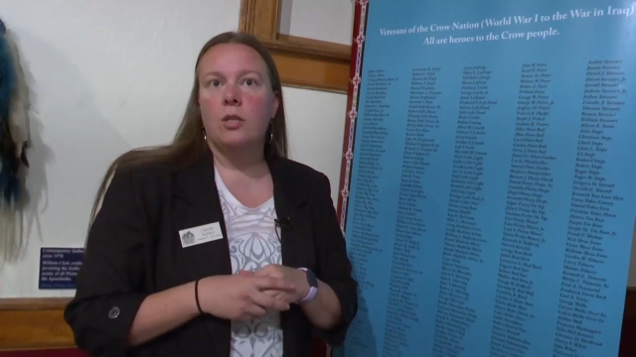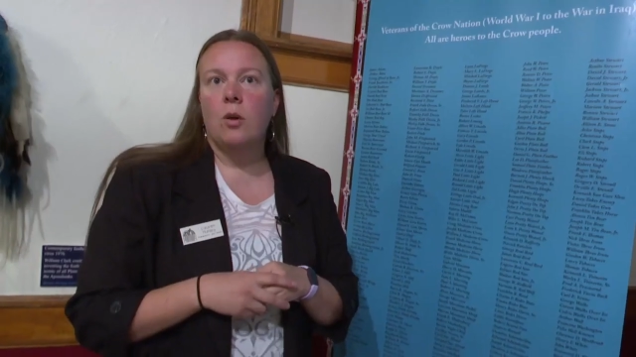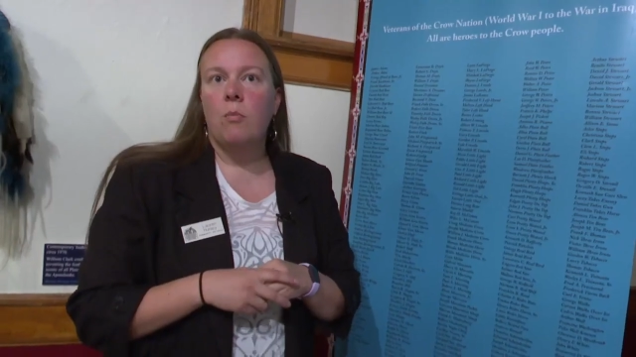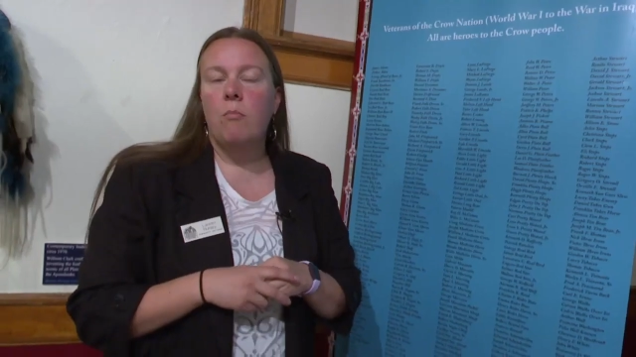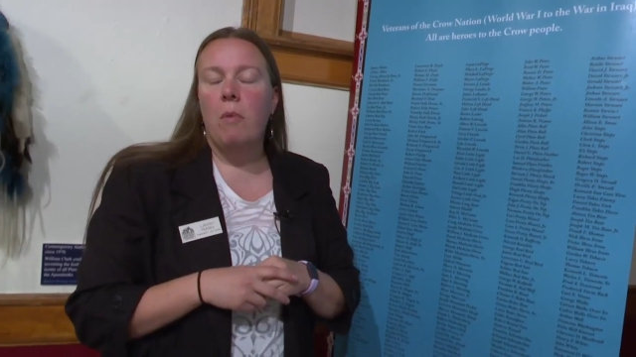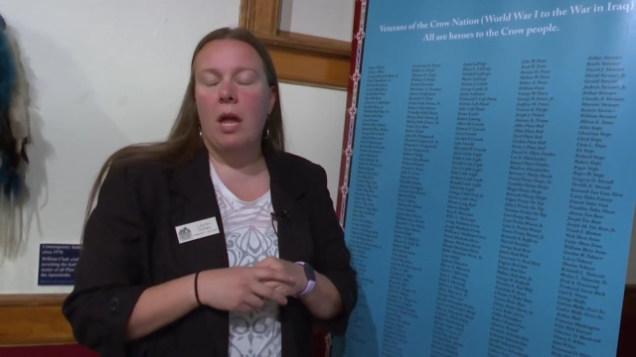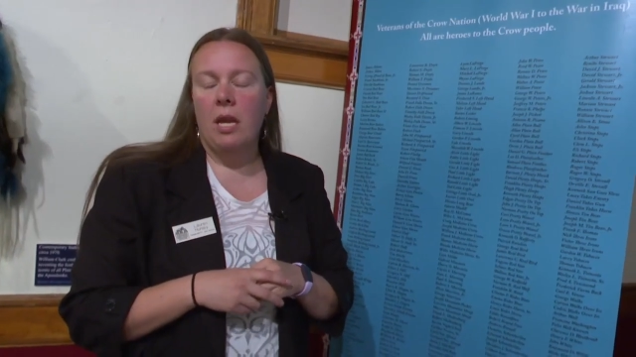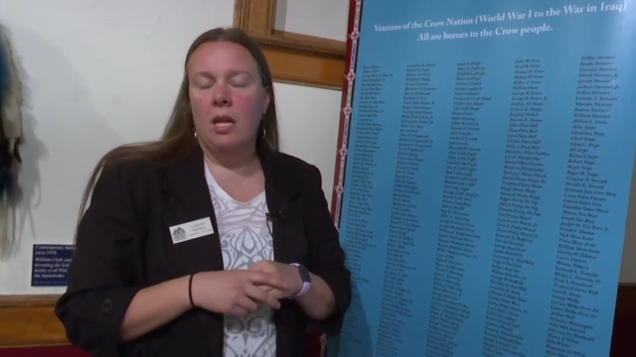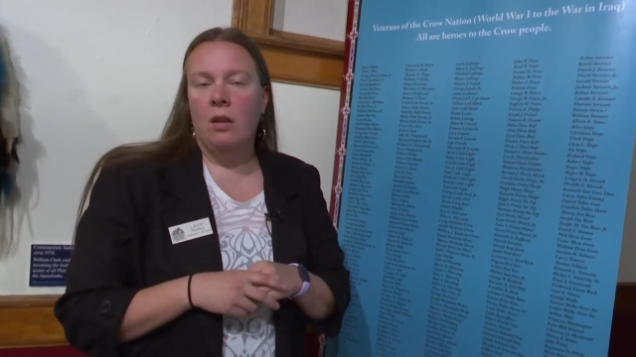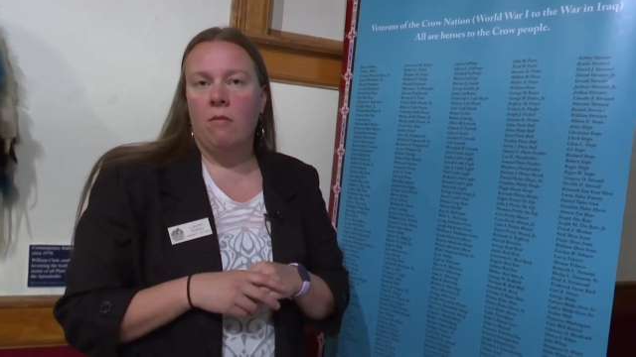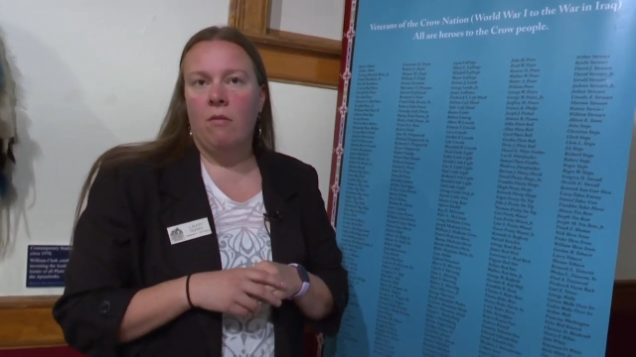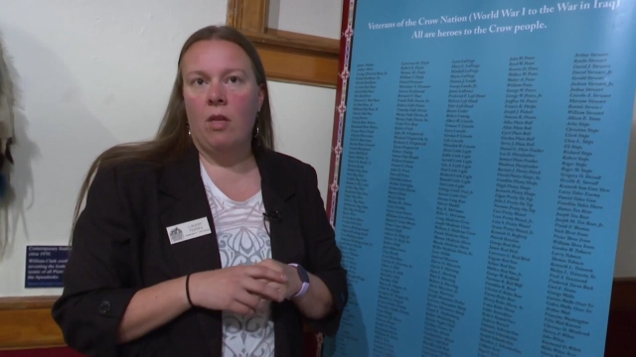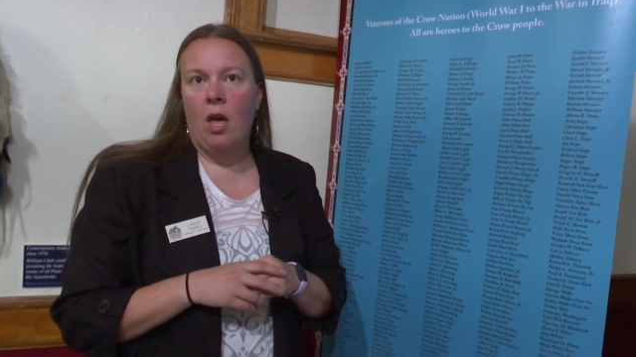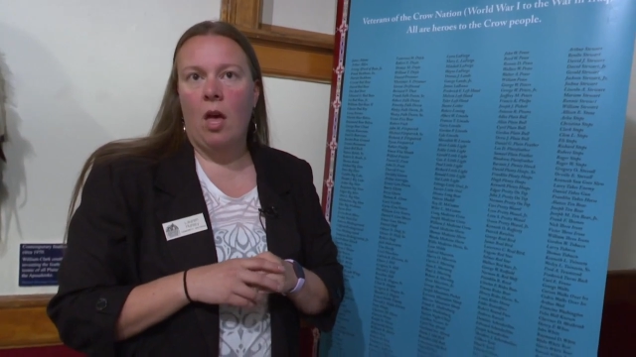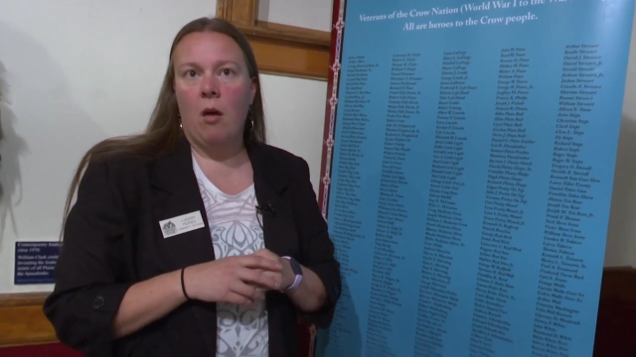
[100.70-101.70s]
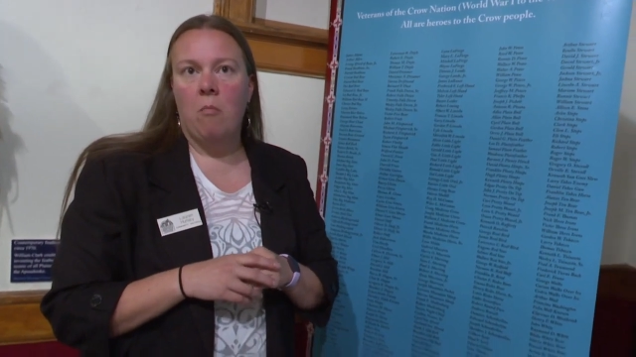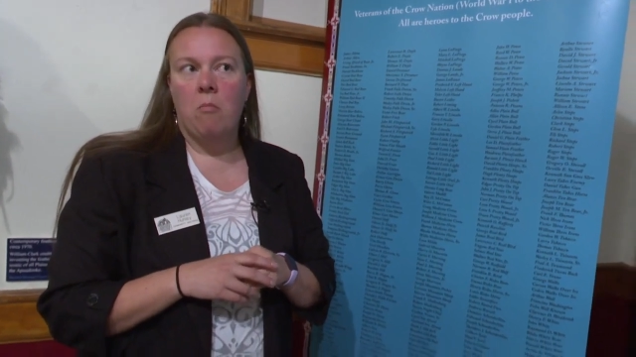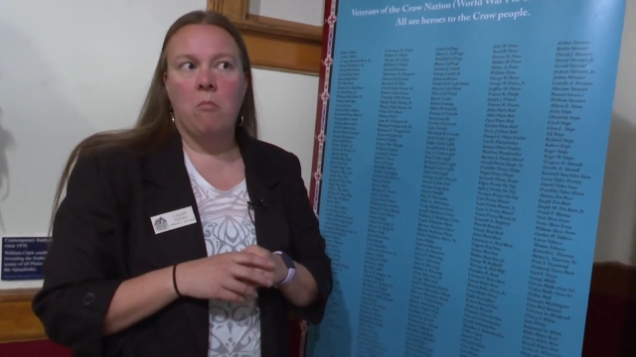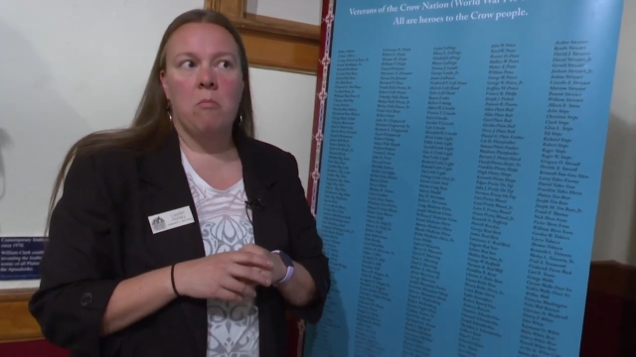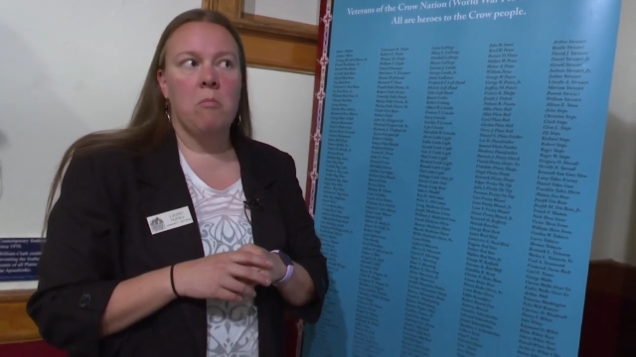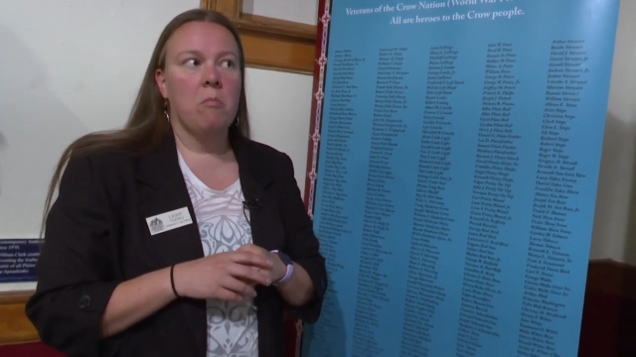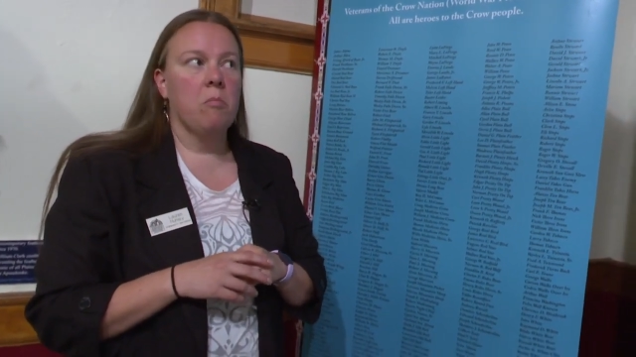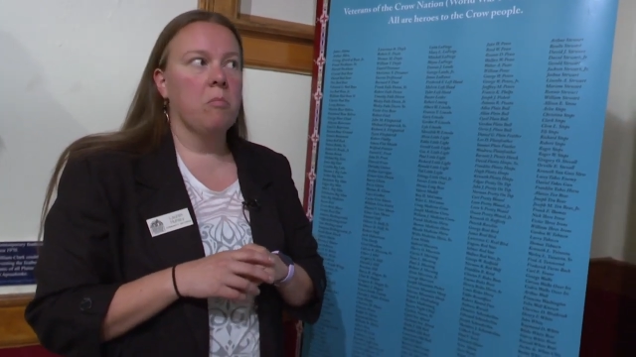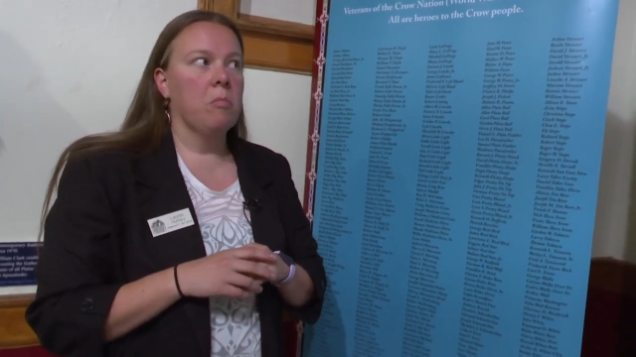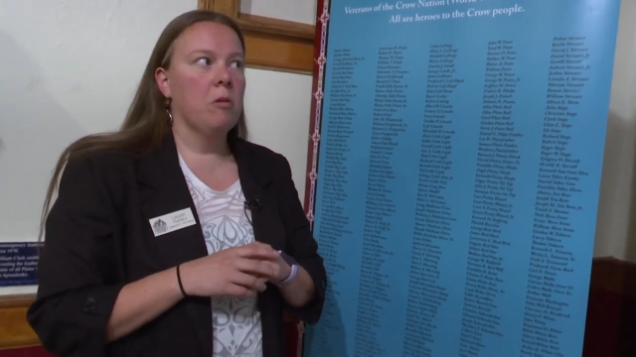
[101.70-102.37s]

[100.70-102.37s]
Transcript: many of them